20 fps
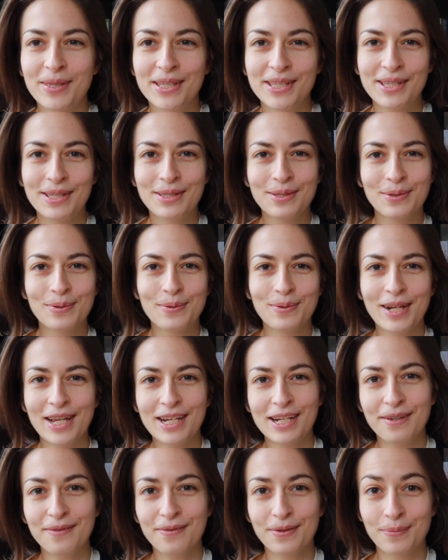This is
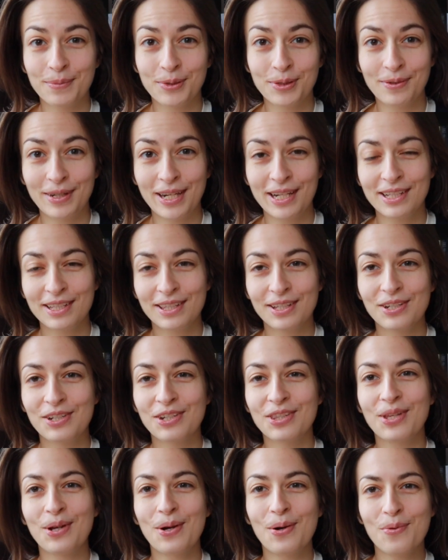Odolena from Odolena
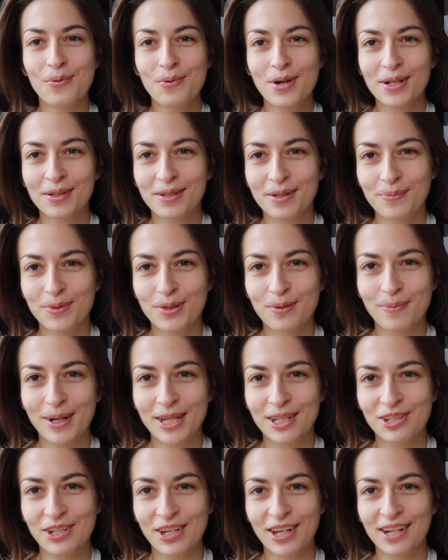Digital. Welcome to
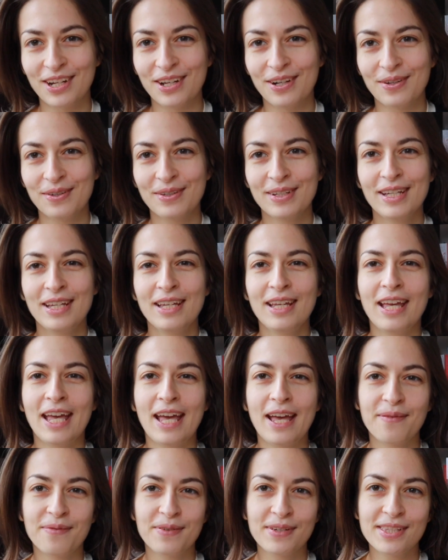my channel.
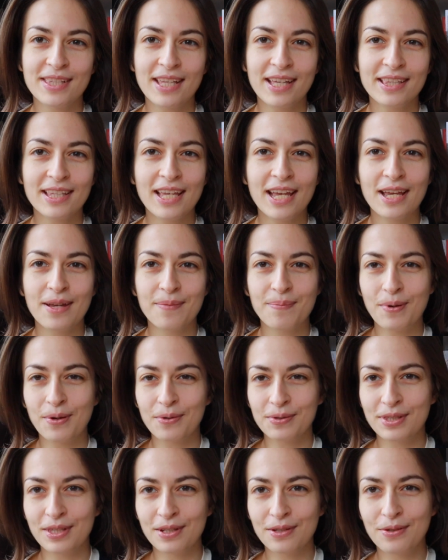Every Sunday I
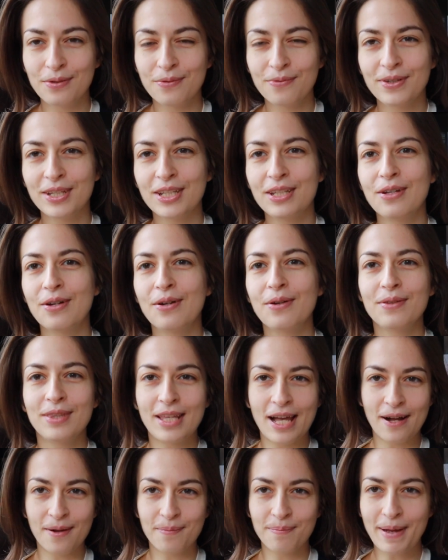post a new video.
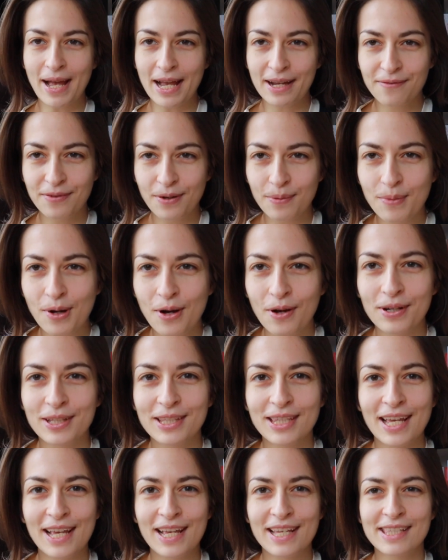Now I'm back from
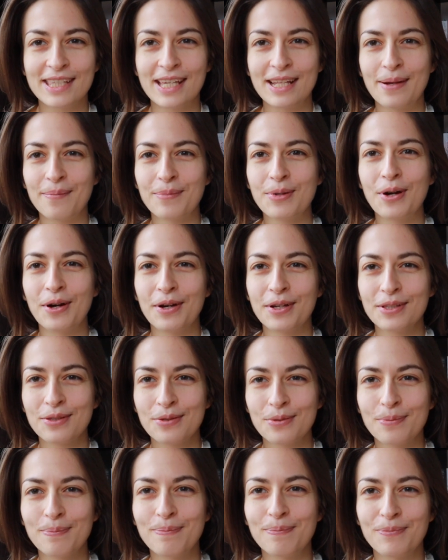holidays and I'm going
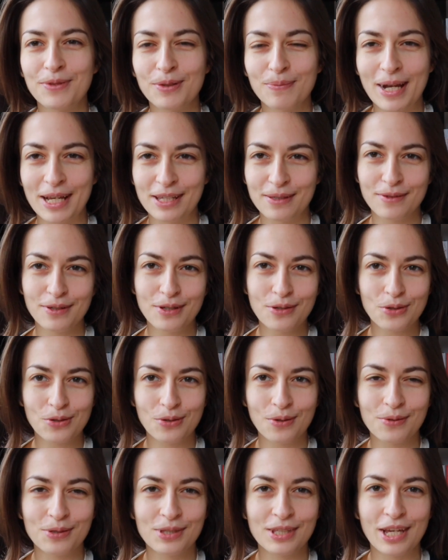to, to my
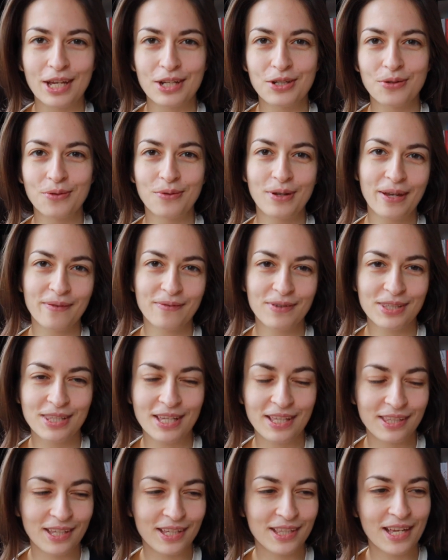usual schedule. Every
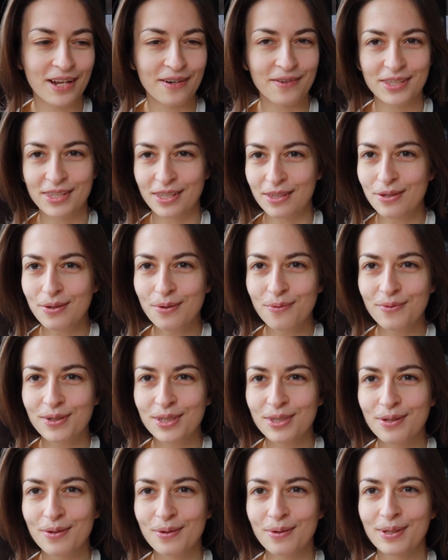Sunday there is a new
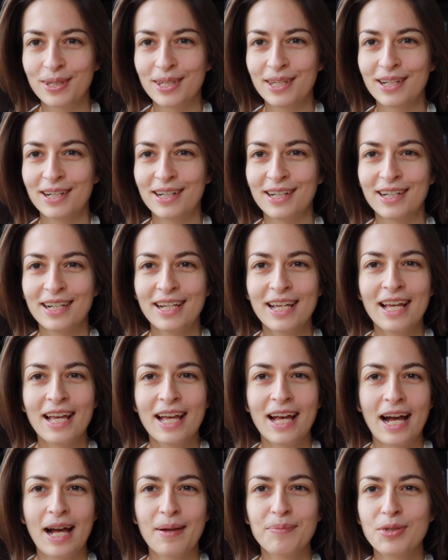video here.
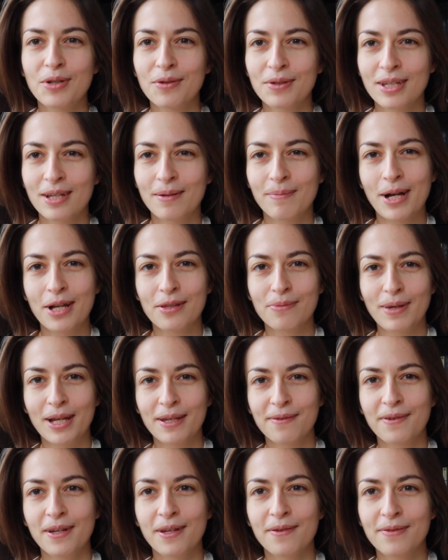I'm talking about
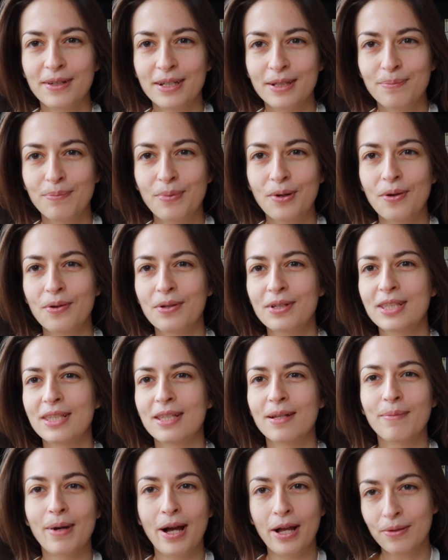my favorite
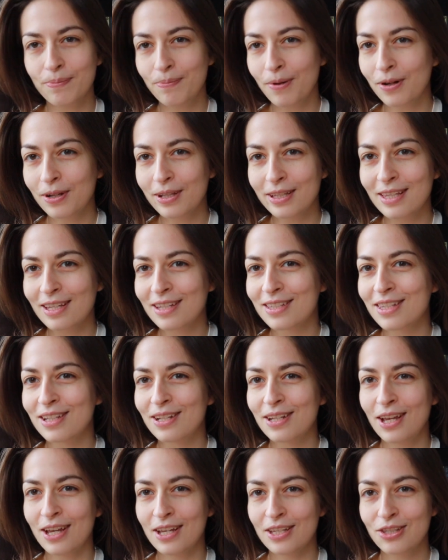books, about politics
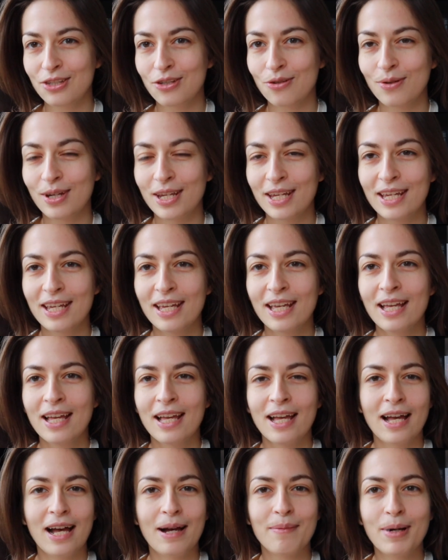and history,
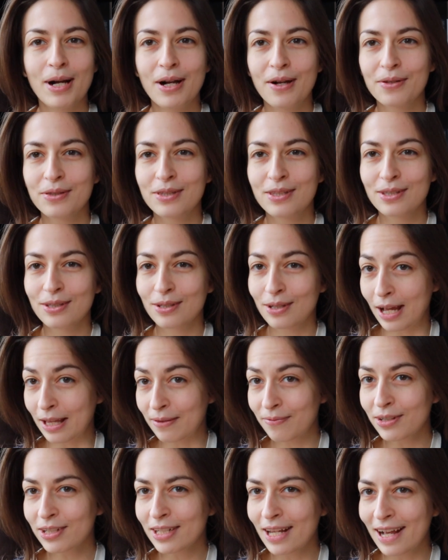about
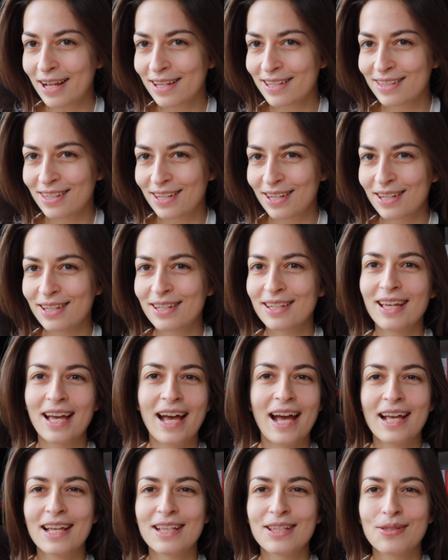advertising
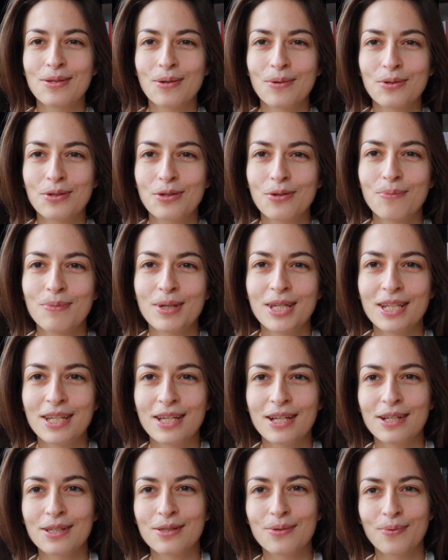and social
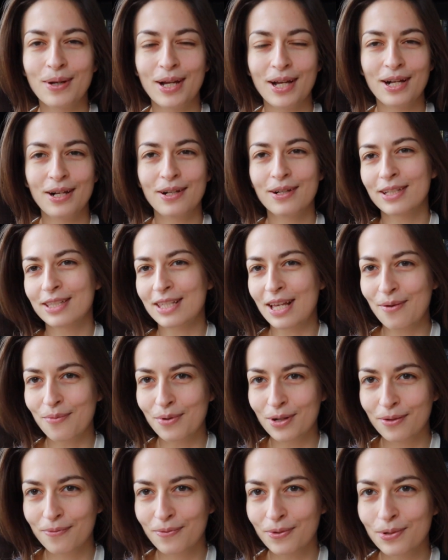media as well as I
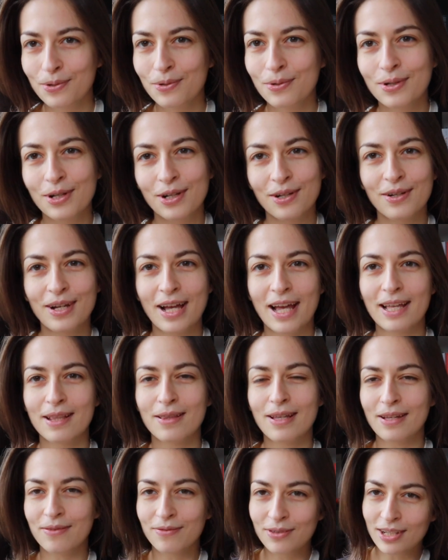work for Google
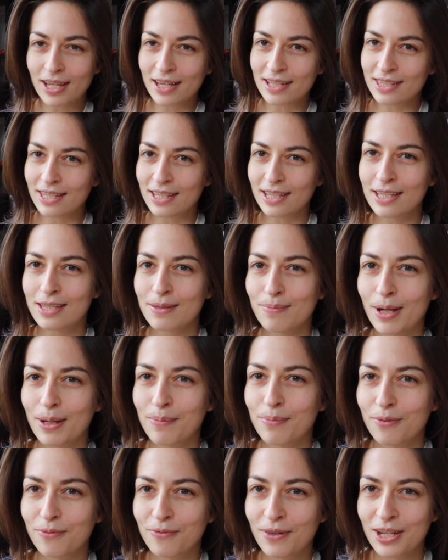and advertising is my
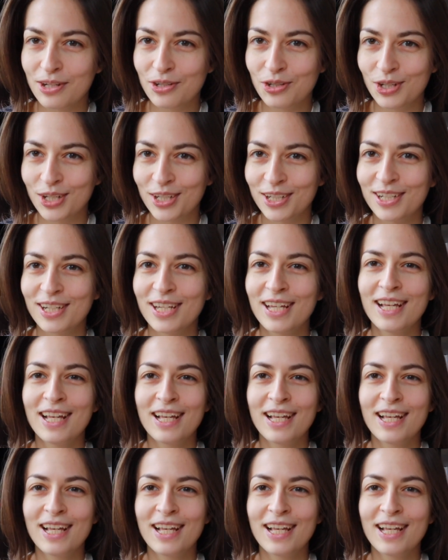profession.